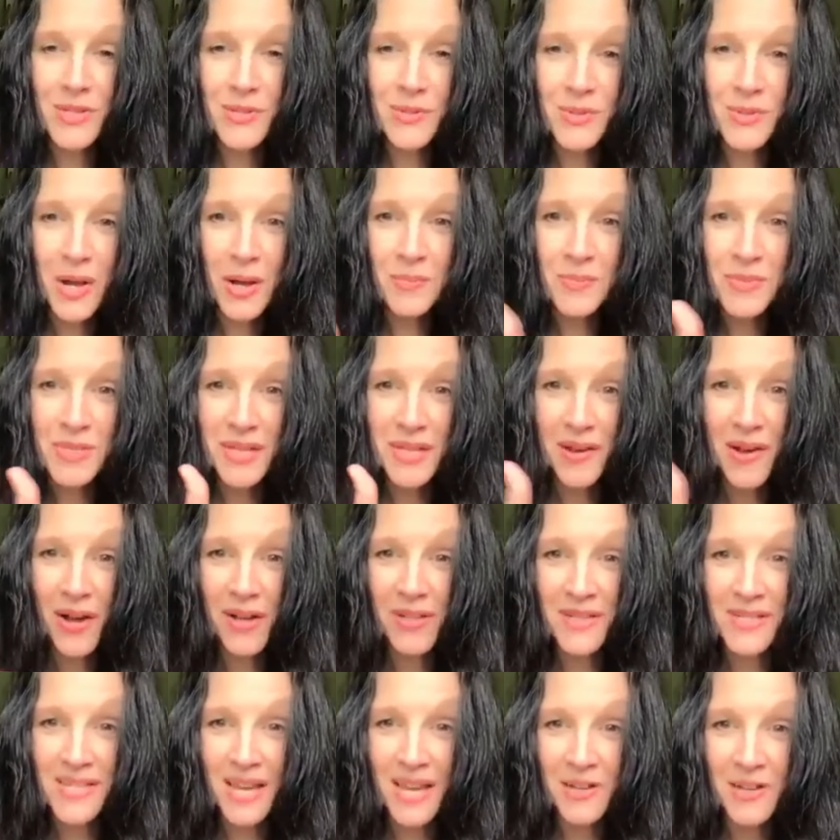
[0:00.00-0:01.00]
who comes in
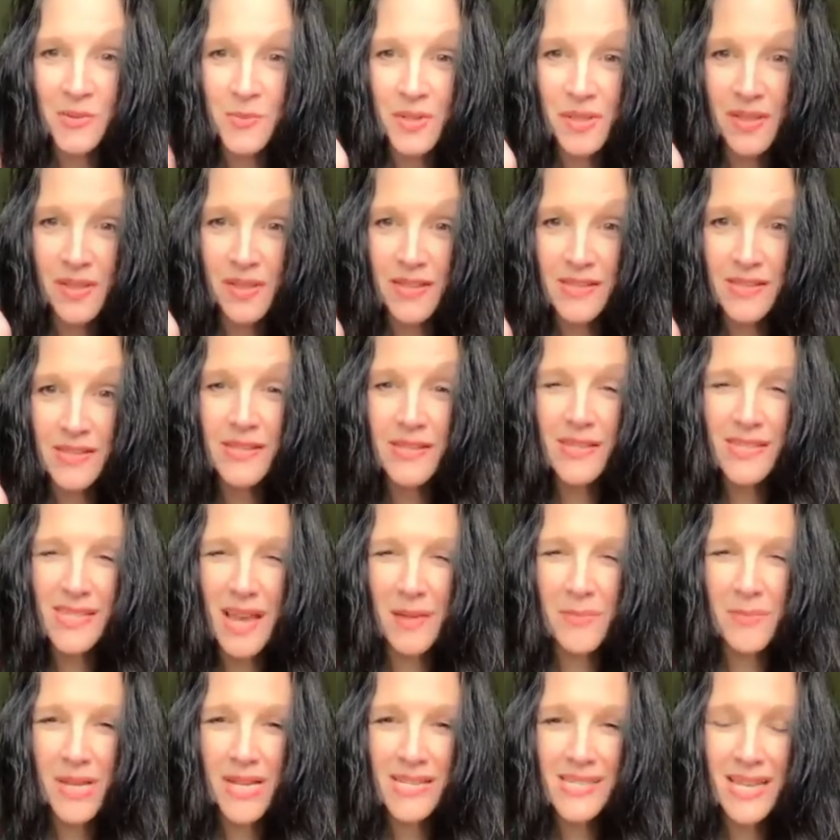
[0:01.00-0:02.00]
contact with us. Does
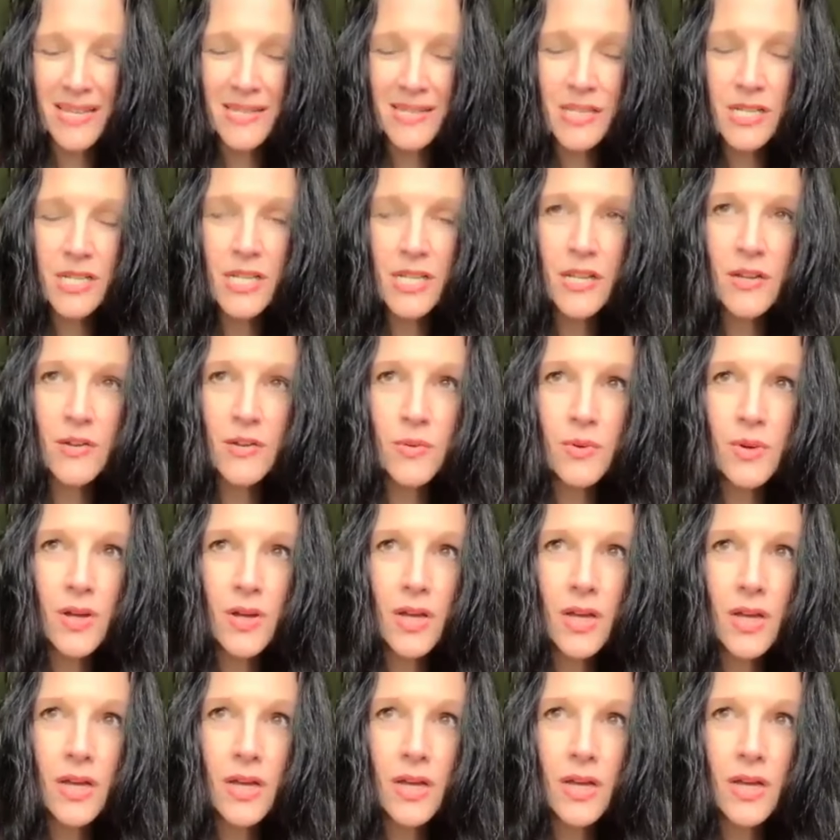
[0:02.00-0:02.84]
that make sense to you?